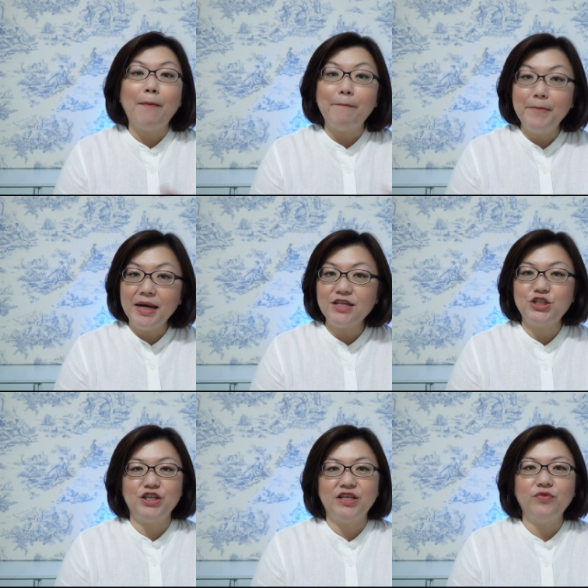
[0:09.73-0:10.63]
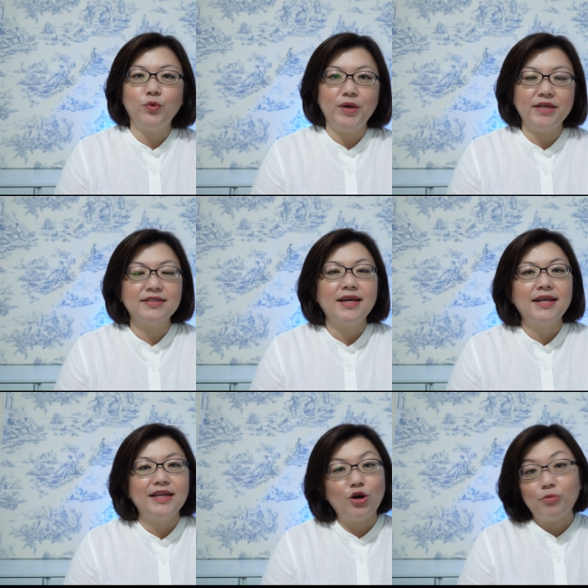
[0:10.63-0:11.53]
merch giveaways.
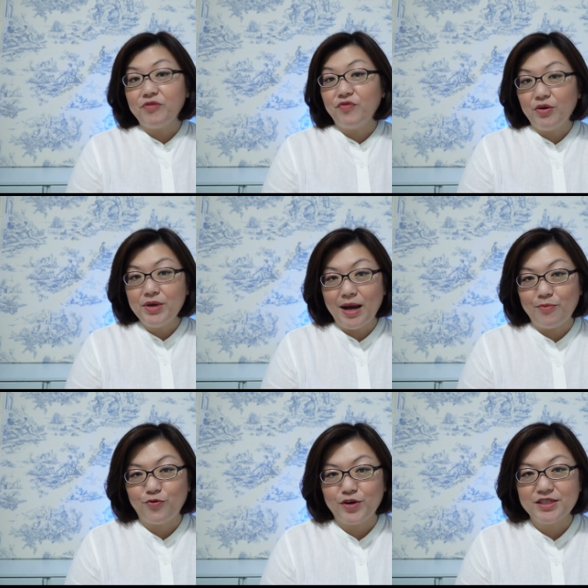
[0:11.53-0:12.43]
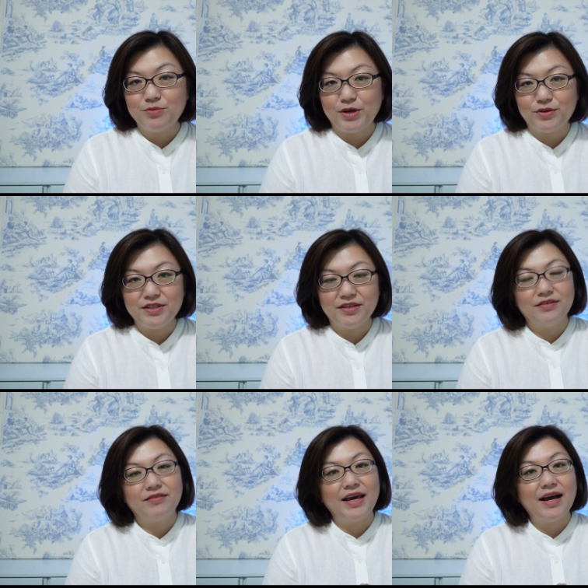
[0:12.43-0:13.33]
Now I'll be very upfront about it.
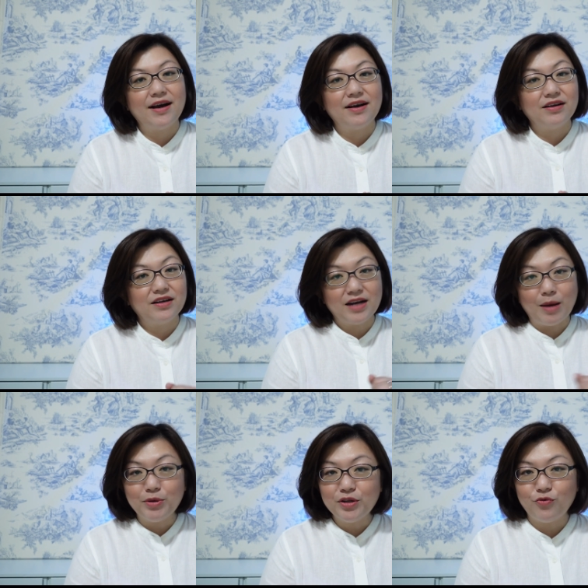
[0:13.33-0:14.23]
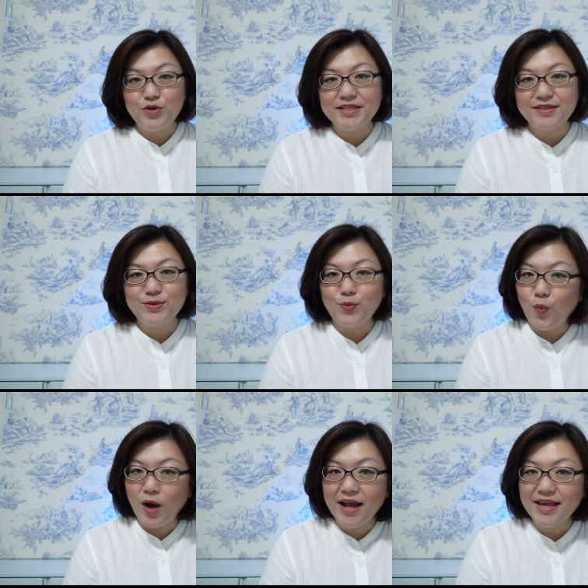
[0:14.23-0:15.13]
There are a couple of reasons
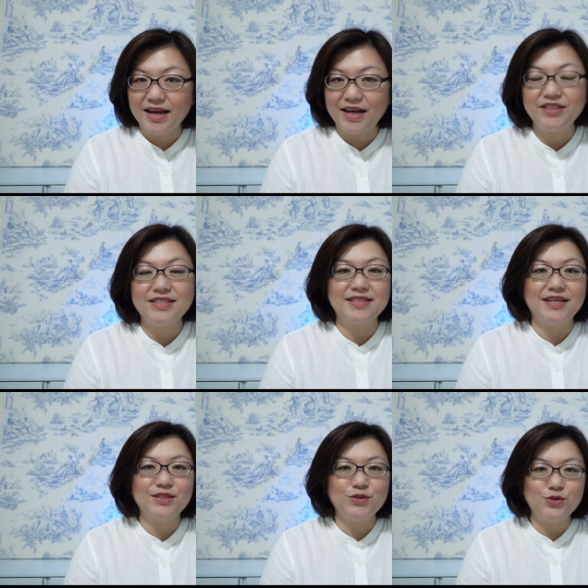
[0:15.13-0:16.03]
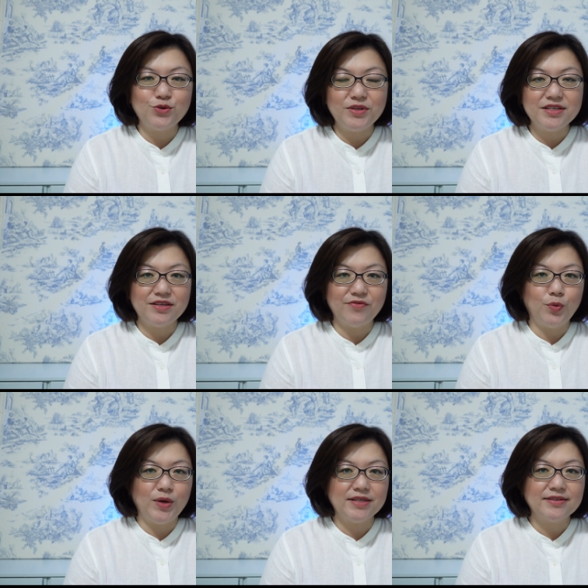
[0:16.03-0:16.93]
why I decided to do these
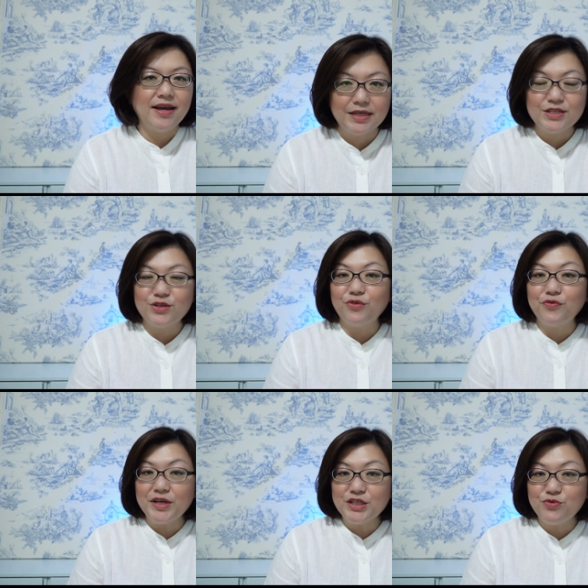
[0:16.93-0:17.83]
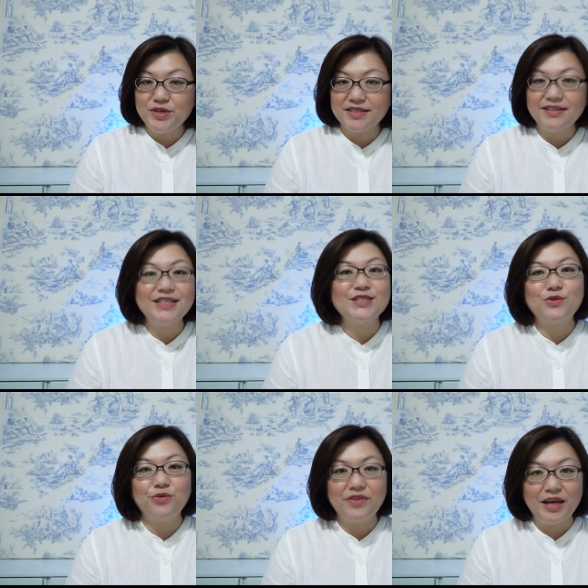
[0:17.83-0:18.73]
giveaways. So the first reason is
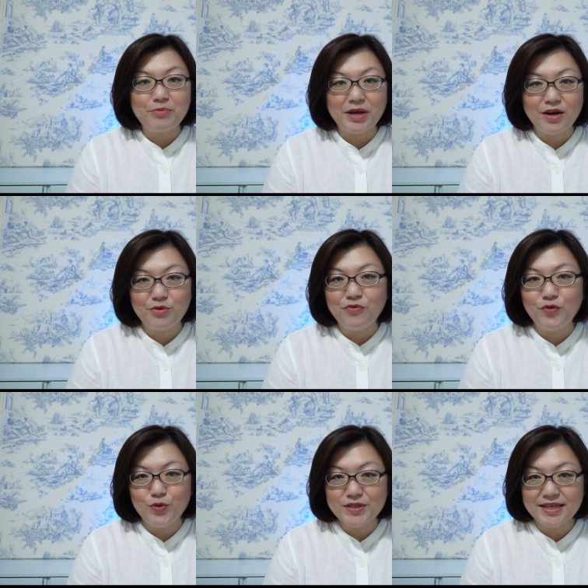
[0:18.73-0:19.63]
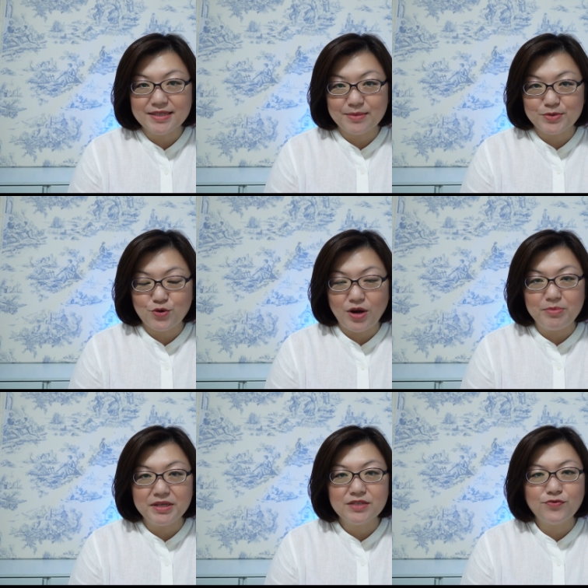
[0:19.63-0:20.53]
to thank my current viewers and
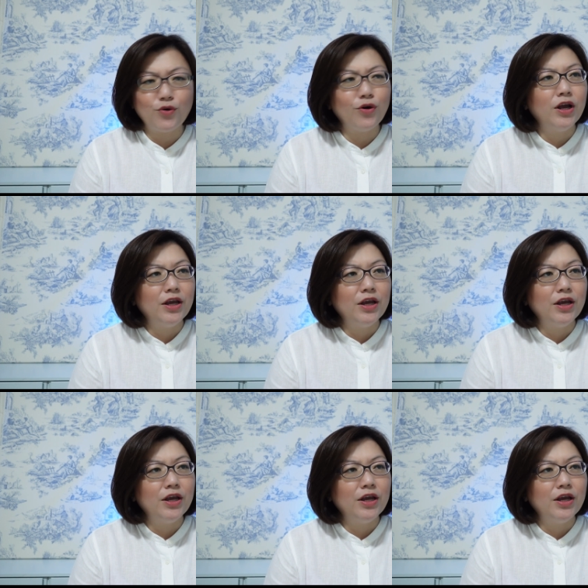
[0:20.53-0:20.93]
subscribers for,